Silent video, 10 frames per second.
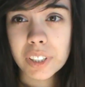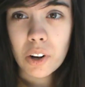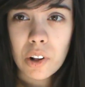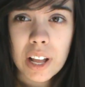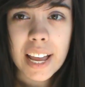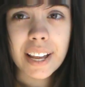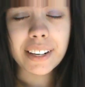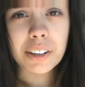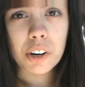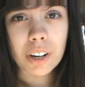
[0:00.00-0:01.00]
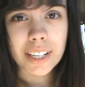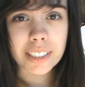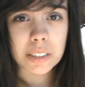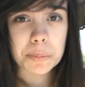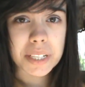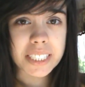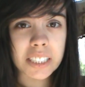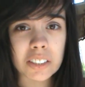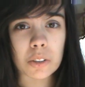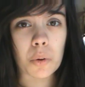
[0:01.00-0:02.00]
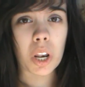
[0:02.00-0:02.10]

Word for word: Oh, hello, it's been so